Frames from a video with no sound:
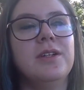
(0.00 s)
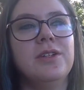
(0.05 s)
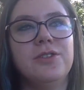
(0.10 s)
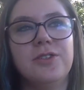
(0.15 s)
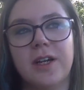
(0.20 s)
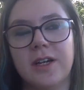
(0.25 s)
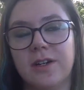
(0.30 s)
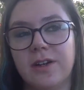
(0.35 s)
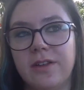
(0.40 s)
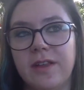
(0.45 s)

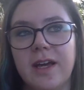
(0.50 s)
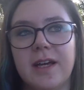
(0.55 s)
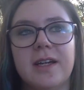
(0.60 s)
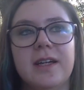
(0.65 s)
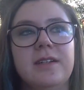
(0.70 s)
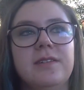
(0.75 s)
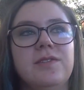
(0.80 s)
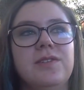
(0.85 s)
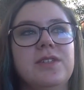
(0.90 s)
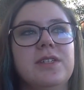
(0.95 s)
Check all that
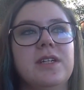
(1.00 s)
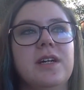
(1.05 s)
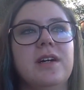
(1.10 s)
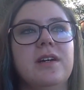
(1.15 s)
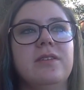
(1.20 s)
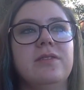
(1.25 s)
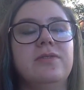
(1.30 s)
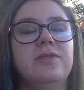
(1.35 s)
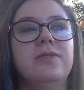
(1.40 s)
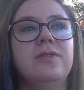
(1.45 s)
kind of
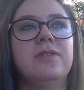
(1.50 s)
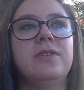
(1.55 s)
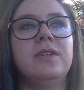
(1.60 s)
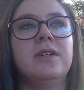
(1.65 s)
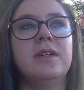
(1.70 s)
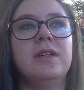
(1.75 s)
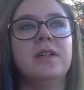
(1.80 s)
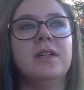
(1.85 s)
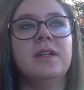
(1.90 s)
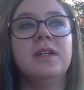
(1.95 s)
stuff.
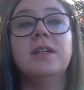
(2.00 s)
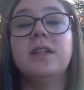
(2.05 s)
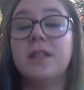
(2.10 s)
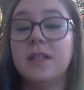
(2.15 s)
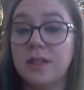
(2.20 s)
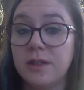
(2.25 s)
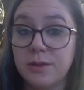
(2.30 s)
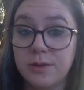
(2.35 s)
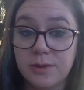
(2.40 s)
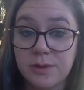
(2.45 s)

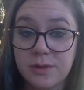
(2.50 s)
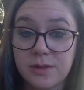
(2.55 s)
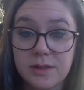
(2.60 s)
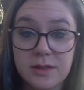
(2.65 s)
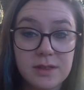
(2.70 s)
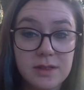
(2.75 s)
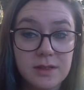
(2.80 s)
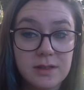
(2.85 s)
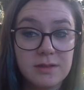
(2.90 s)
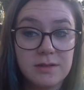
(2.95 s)

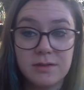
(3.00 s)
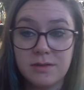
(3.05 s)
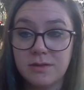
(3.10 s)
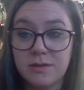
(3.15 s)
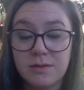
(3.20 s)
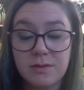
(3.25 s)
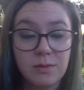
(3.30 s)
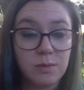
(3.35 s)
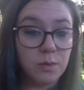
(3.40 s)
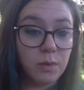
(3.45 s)
Use
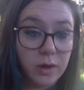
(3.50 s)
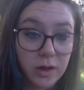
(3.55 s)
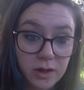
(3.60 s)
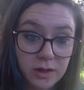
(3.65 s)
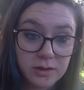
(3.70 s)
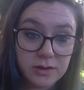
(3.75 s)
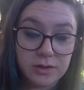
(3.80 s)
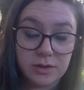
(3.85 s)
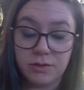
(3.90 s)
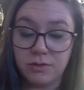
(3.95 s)

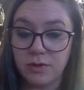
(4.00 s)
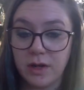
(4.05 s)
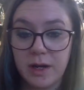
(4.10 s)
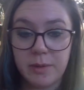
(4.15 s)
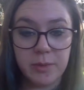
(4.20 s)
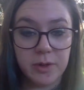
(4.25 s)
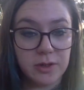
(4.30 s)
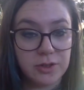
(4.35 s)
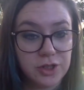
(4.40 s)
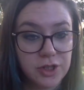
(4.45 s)
words,
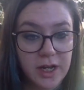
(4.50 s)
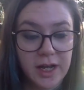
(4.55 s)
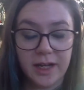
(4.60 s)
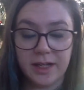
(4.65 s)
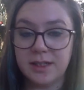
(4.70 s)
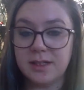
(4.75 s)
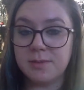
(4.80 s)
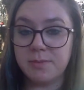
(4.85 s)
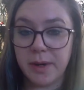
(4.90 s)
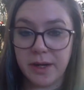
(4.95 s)
grammar
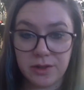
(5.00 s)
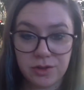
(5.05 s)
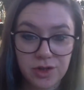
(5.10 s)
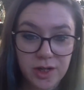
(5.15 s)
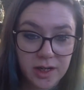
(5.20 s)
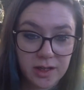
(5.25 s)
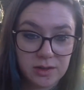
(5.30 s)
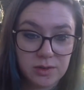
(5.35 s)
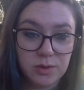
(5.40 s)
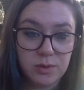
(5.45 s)
check, spell
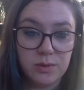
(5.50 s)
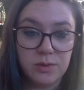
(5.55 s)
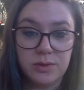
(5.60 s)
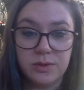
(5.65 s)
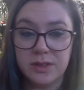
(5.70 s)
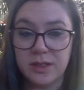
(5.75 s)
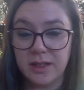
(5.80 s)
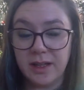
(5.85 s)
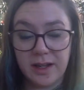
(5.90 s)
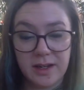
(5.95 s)
check
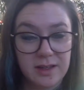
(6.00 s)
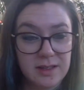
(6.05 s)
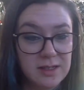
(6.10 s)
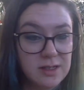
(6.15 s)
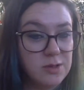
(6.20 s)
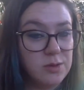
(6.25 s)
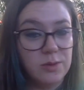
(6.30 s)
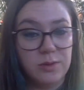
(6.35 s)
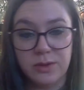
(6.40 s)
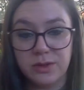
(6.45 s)
tools. A lot of these
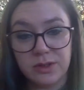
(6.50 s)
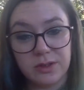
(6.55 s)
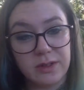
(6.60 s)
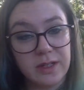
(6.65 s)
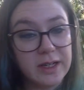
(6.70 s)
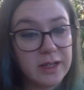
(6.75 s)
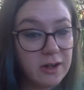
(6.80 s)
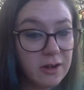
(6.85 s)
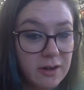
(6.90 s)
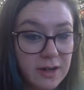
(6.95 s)
tools are
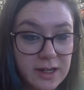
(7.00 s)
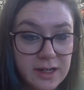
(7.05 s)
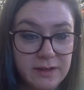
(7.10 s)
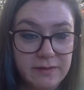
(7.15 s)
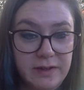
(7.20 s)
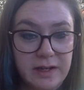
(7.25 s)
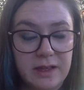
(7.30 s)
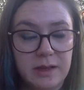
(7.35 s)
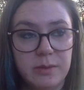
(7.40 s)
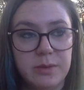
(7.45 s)
like already
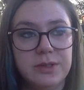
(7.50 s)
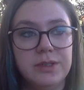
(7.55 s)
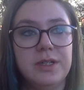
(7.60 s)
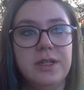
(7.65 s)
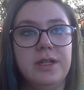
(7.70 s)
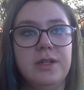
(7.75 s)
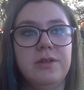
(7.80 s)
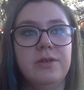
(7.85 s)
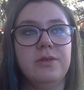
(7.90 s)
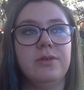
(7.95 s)
available to
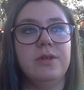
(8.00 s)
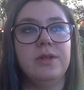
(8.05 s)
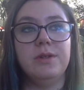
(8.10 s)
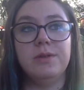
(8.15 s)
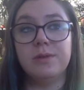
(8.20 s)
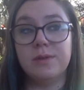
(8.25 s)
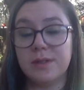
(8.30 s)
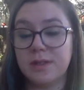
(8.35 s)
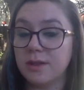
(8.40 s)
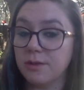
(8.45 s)
you.
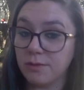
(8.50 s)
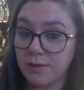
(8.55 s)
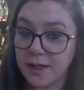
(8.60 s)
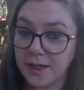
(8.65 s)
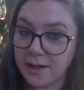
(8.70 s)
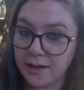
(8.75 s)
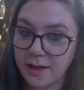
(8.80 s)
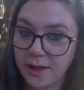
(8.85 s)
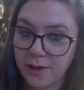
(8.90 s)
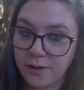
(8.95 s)
Use the
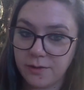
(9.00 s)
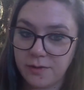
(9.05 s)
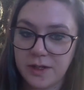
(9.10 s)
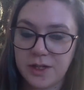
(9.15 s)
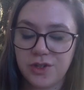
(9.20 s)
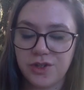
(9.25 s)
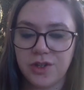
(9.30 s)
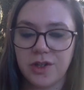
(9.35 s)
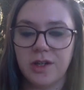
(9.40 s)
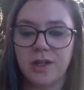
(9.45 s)
read aloud
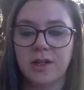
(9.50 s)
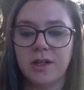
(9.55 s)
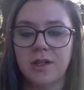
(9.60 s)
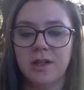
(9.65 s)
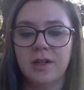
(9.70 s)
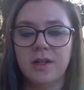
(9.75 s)
feature.